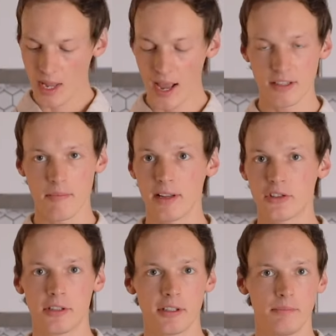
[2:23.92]
As I
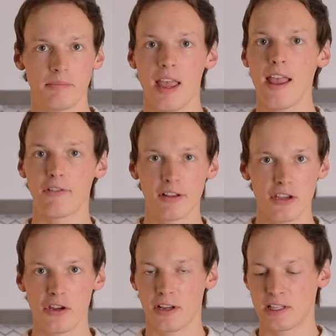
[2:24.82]
mentioned,
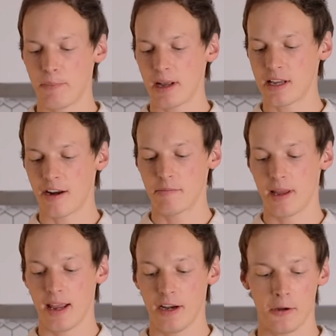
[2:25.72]
everything you'd expect out of a
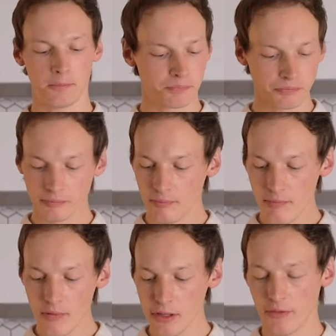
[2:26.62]
mojito.
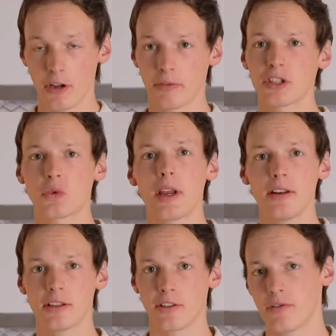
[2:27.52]
You've got the
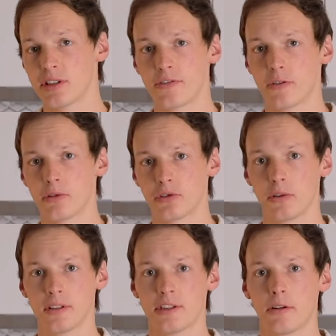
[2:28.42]
sweetness, obviously from the
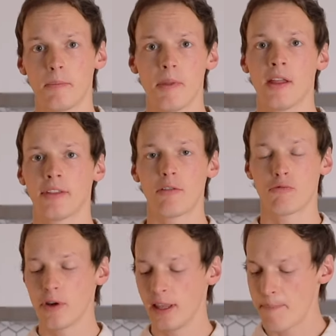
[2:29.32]
sugar syrup, that
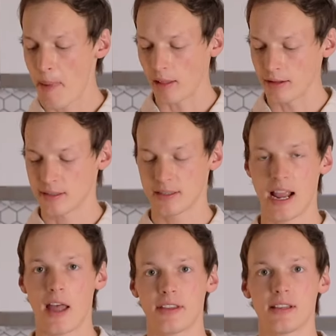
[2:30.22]
really balances
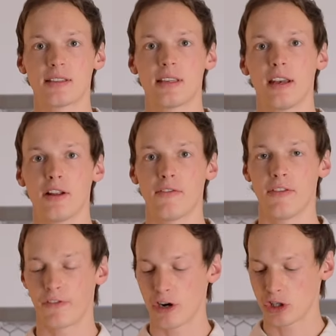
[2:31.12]
out the acidity of
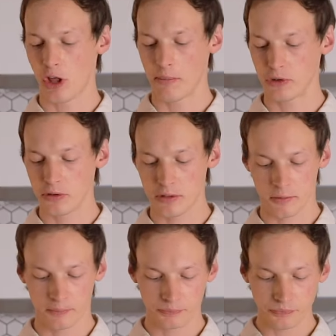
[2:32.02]
the fresh lime juice.